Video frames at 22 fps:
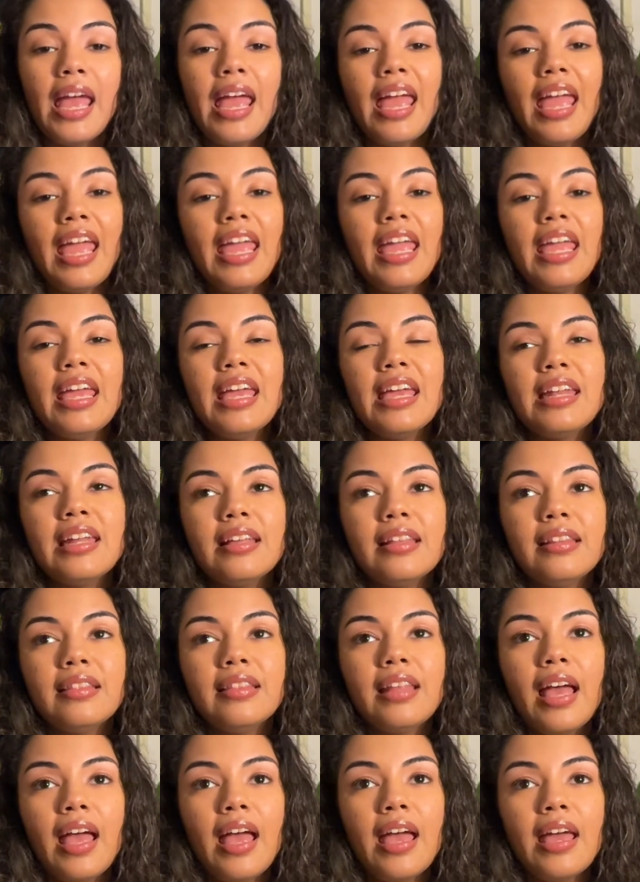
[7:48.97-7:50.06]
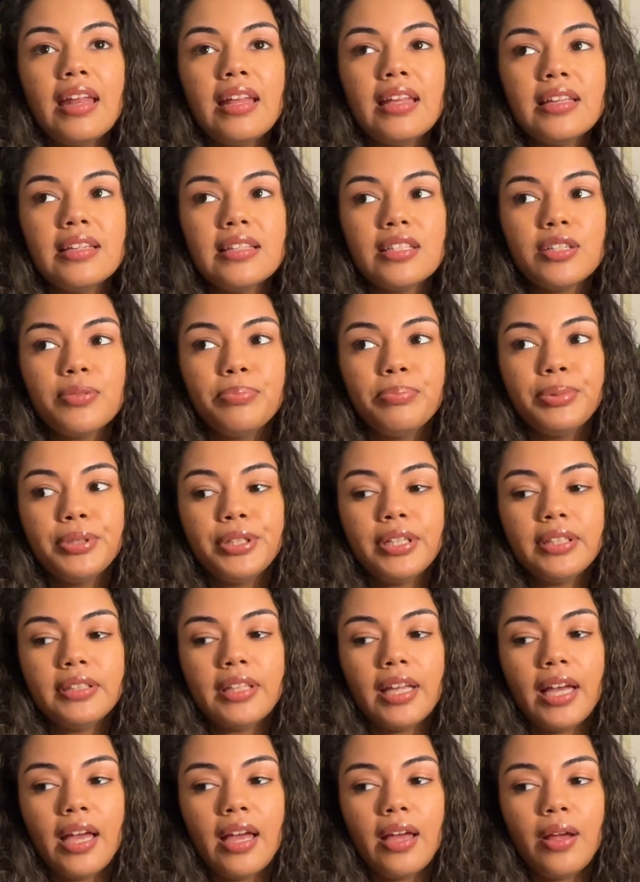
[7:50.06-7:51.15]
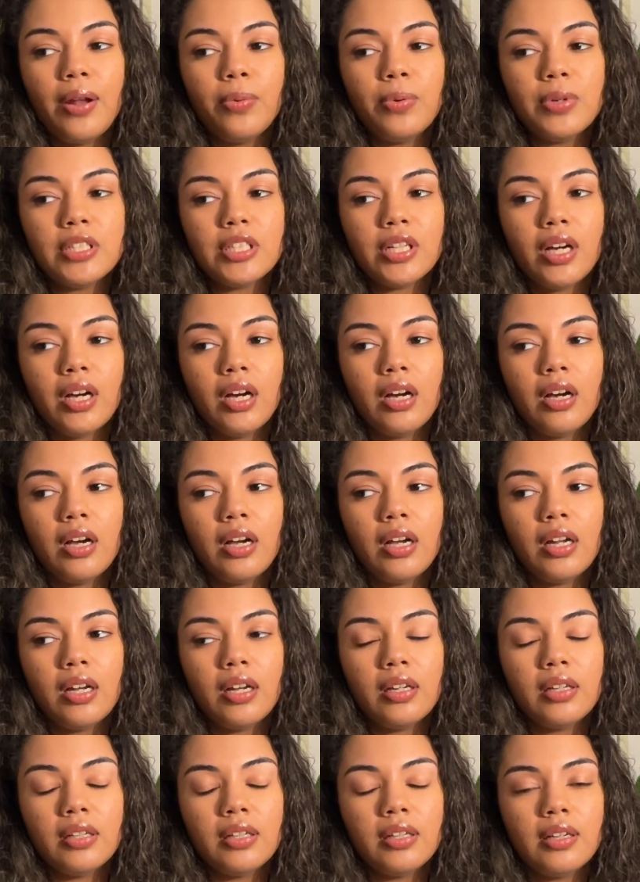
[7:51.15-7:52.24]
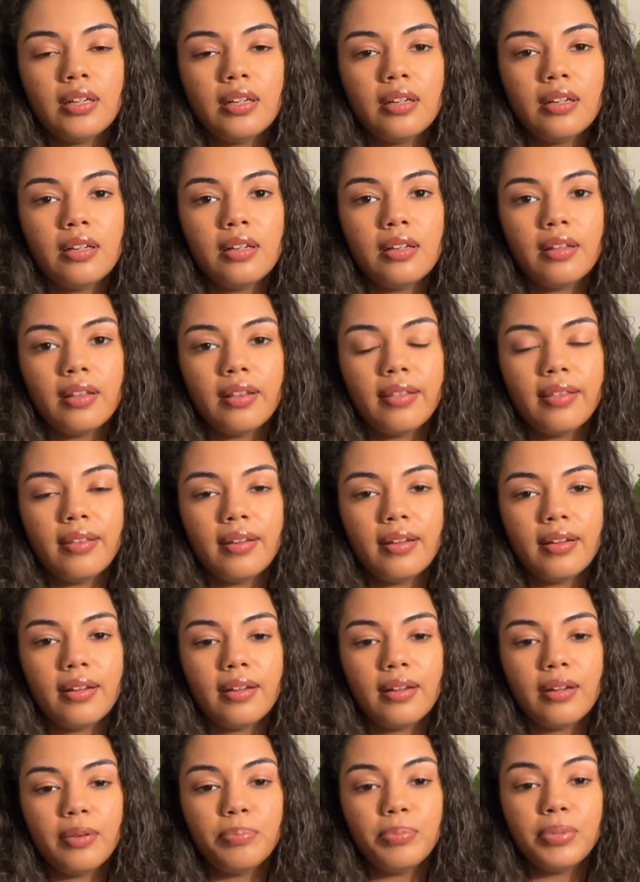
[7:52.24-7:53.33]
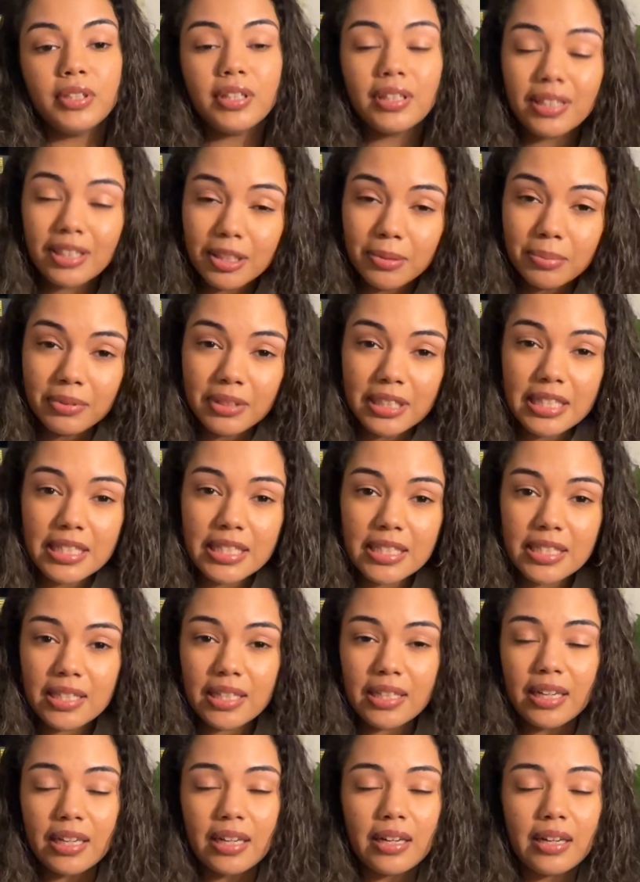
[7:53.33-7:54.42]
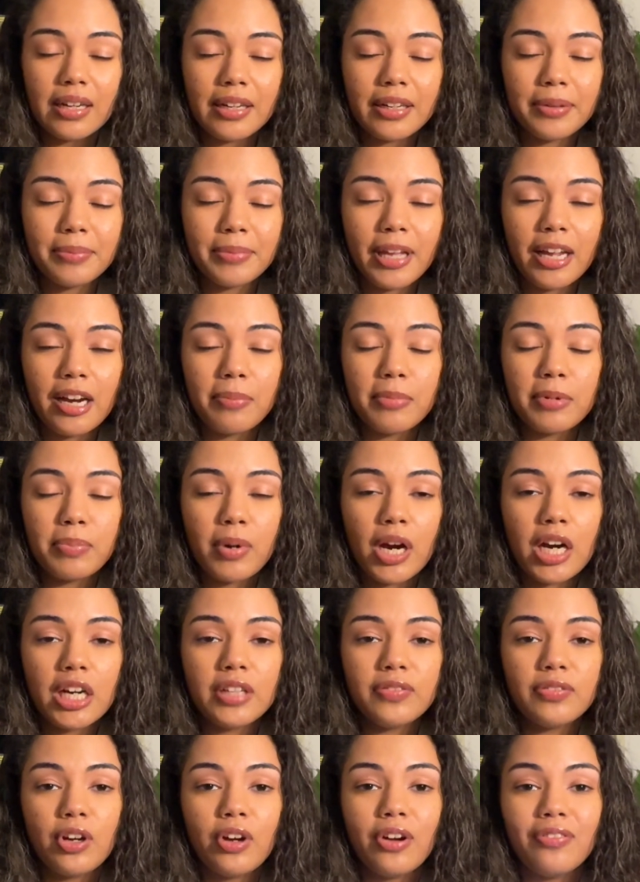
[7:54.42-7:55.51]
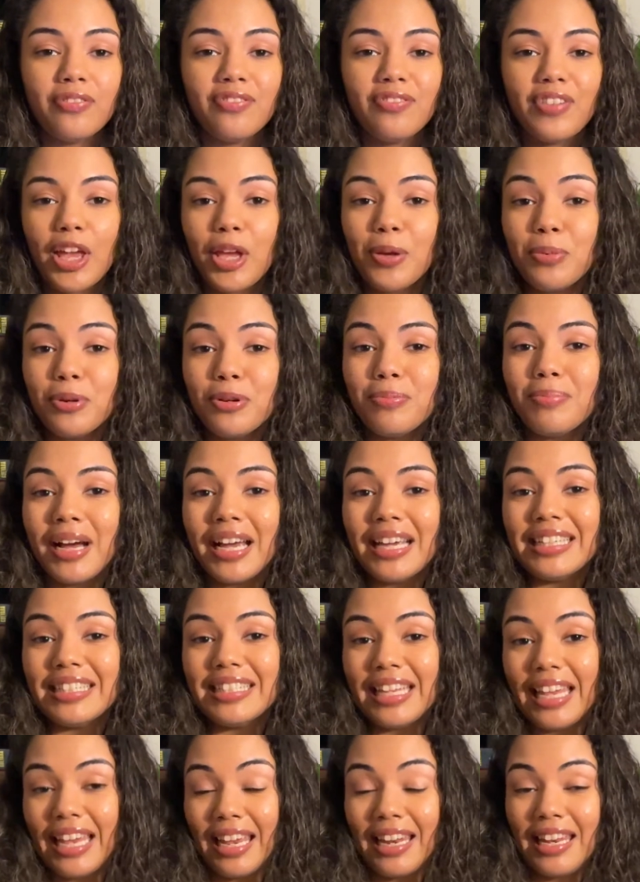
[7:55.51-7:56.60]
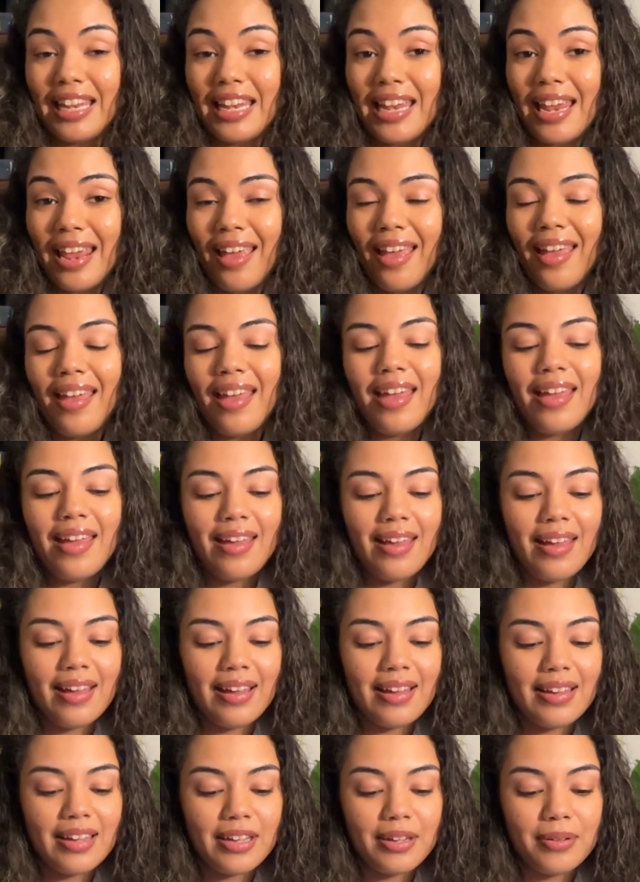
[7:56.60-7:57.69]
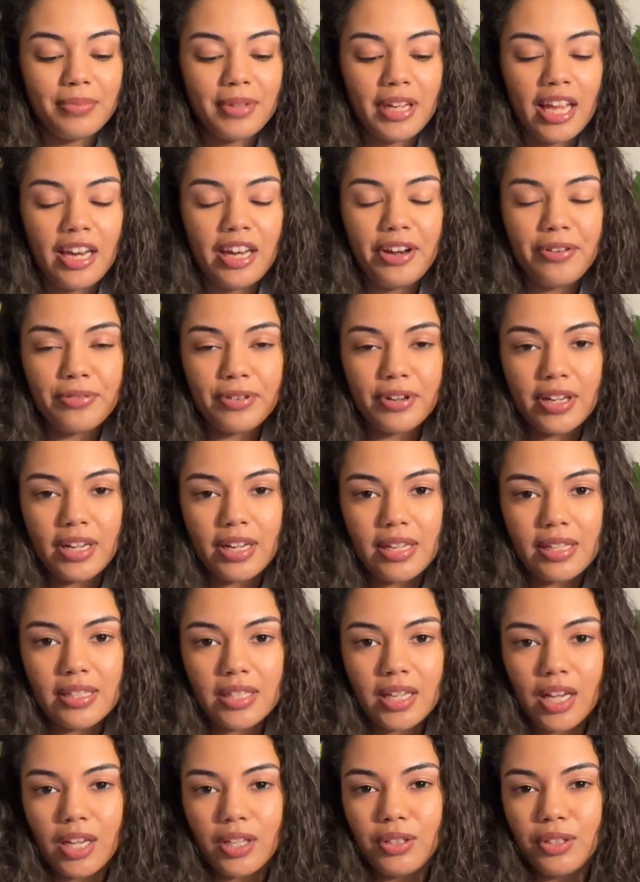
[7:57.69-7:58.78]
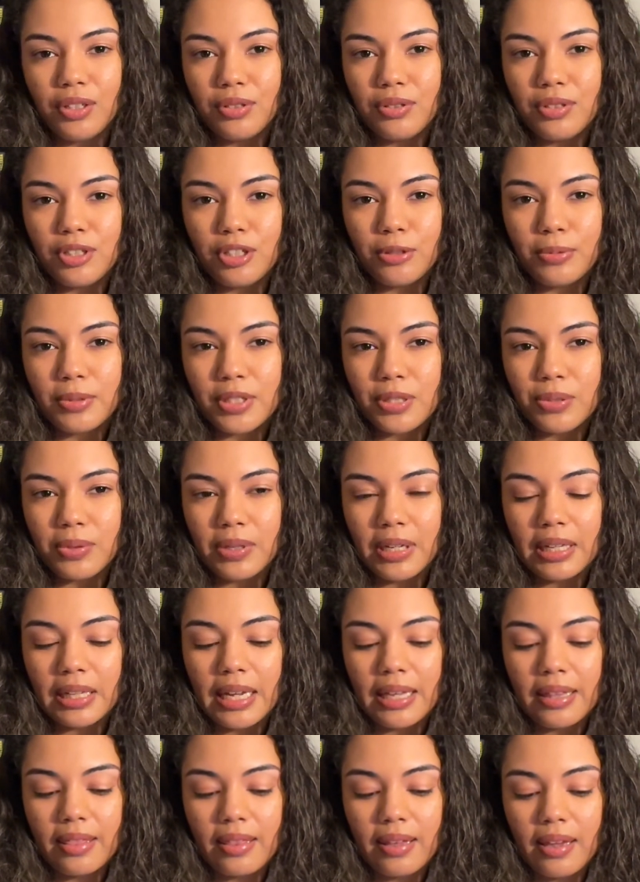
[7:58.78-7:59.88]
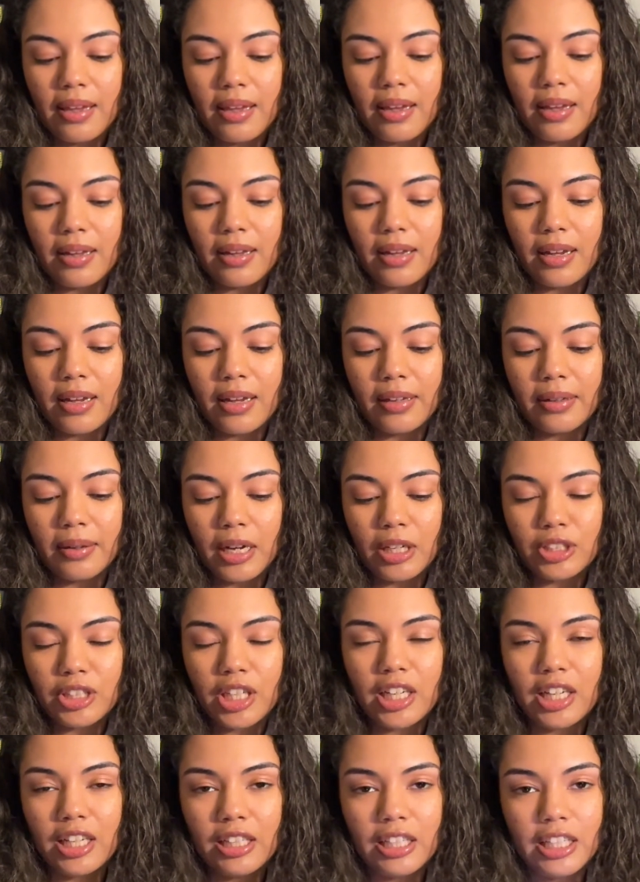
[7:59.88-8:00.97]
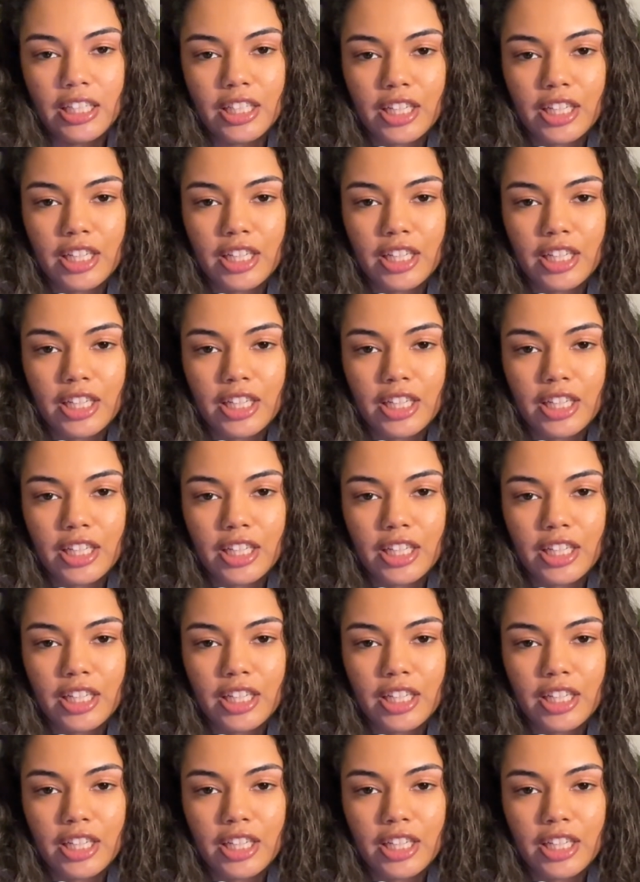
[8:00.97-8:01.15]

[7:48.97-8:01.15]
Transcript: And that is a book that was on the book club list that I'm a part of on Fable by Danny. Danny reads on YouTube as well, I think. I'll try to link